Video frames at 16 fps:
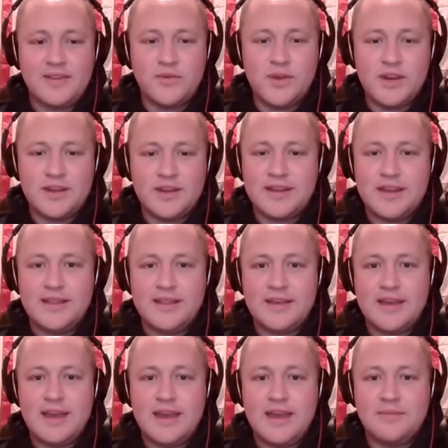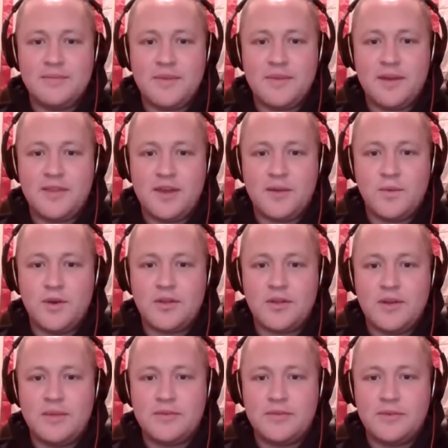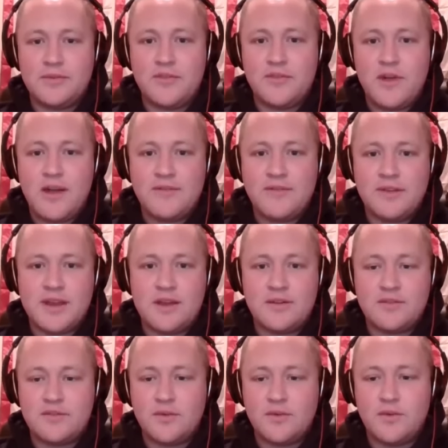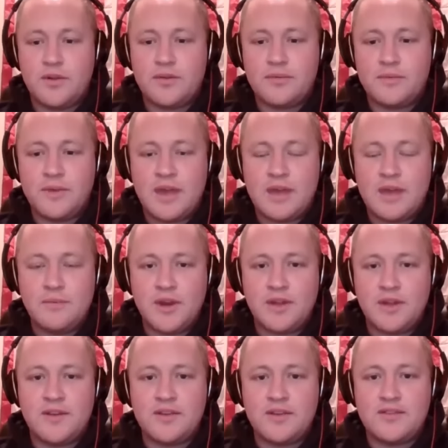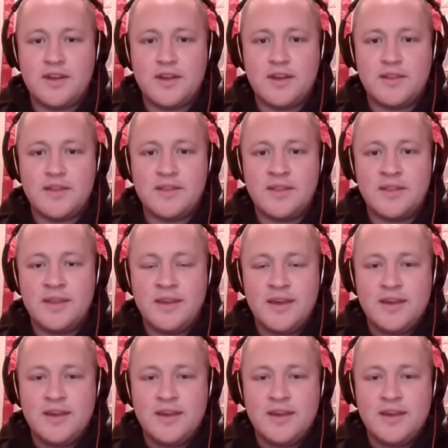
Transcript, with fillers: tweeted late in the game, I think while Clemson was driving down to score their game-winning touchdown, that